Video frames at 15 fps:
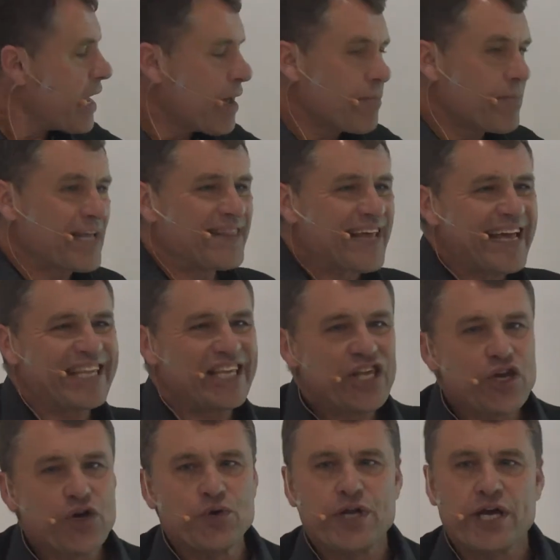But that
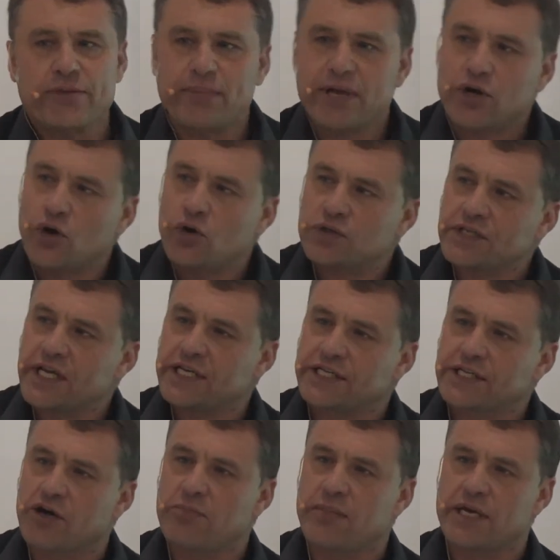unit, because there's
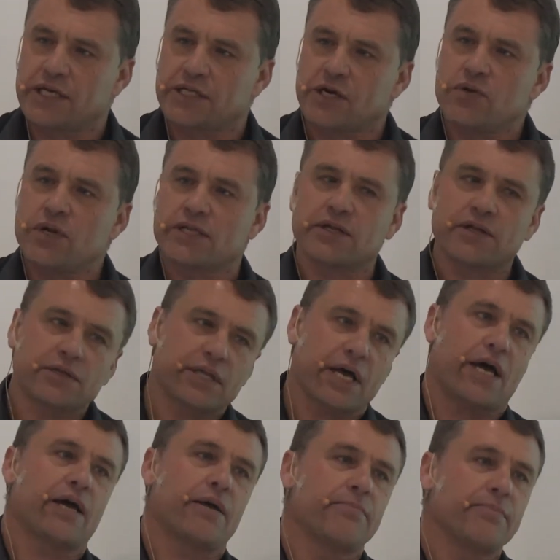so little
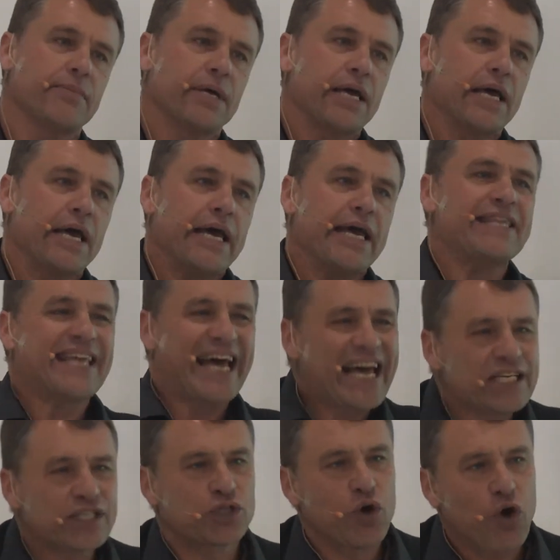time, it
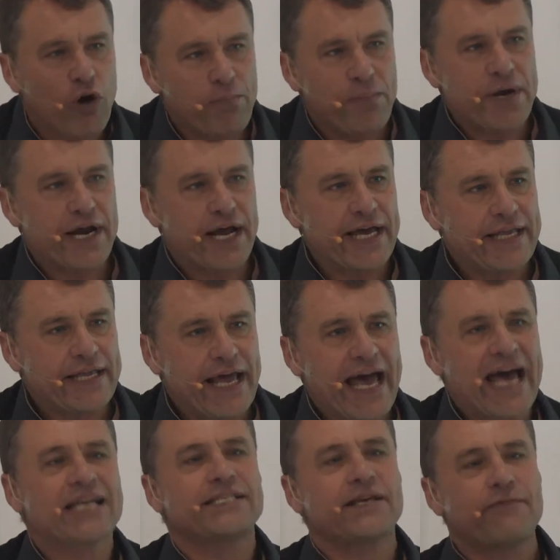has to operate
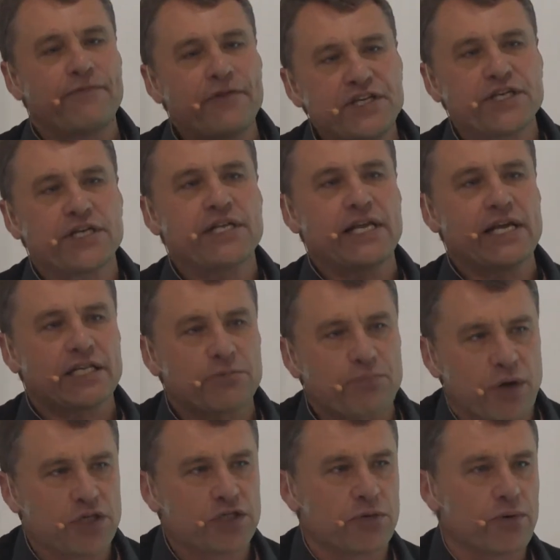as efficiently as
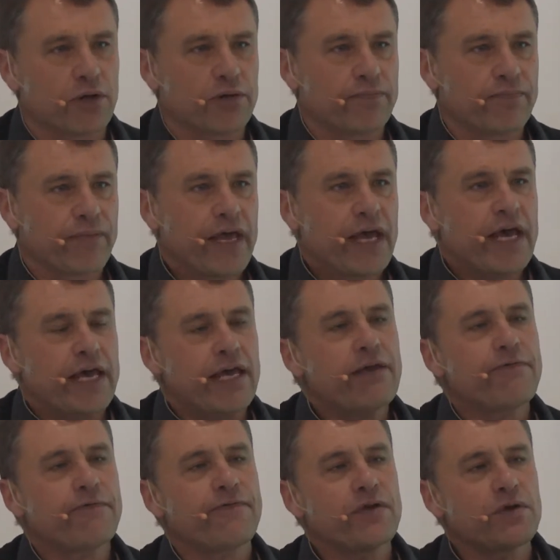possible.
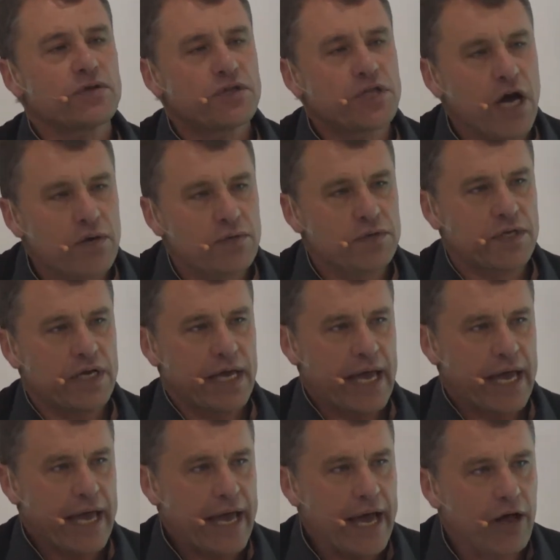If you don't
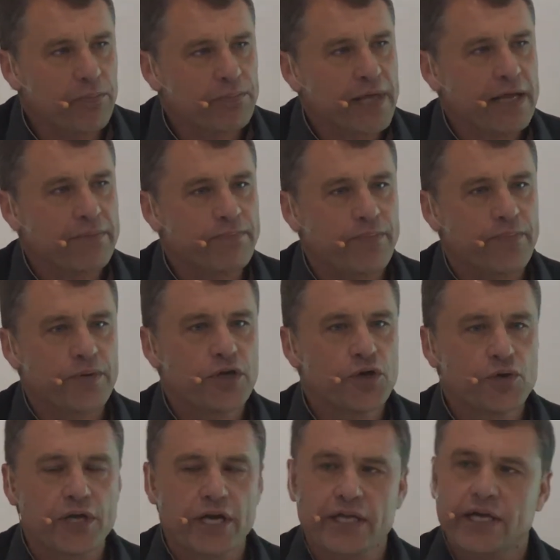help that
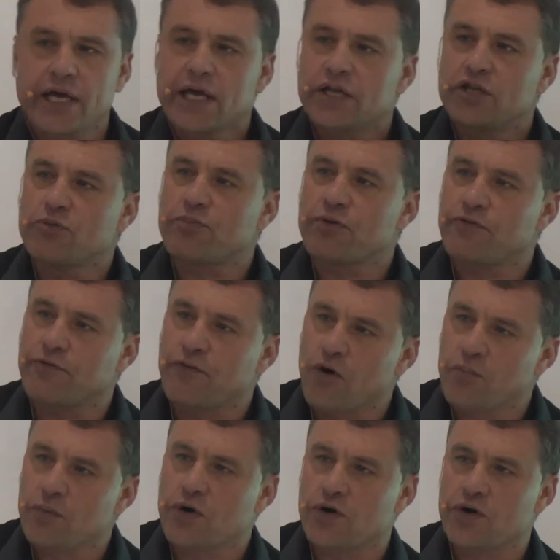unit to
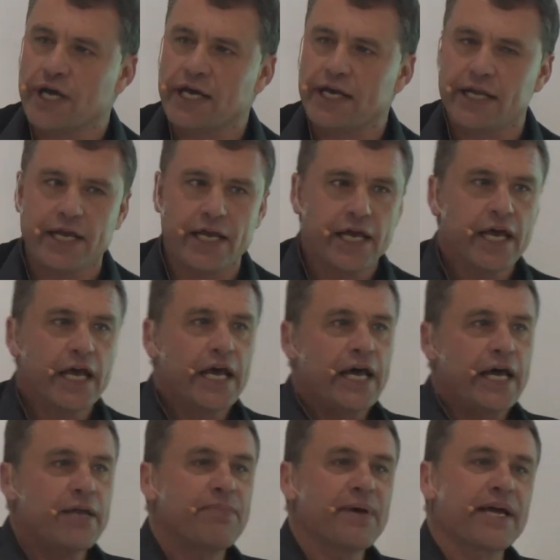perform correctly,
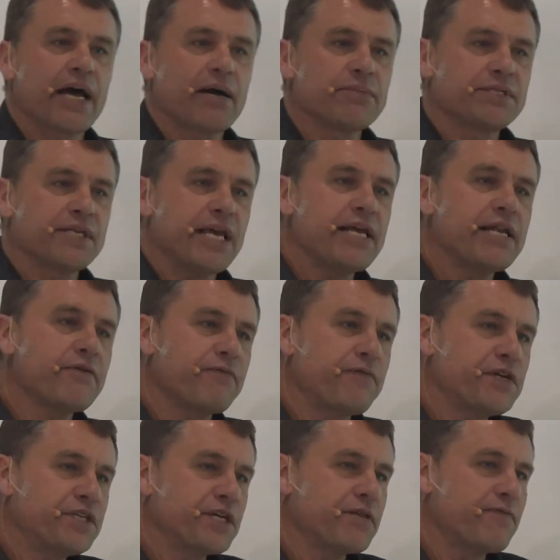it becomes
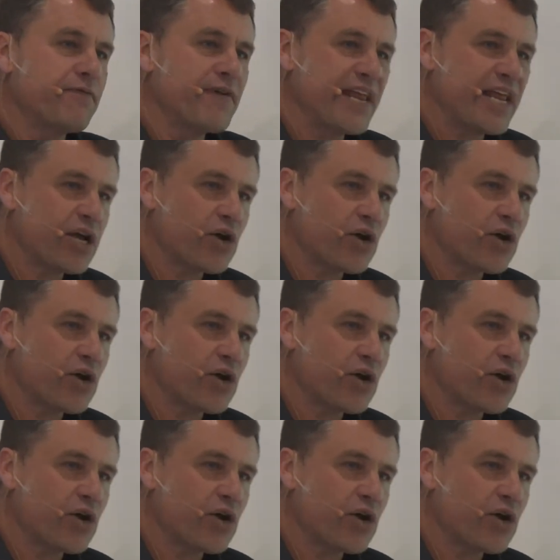inefficient very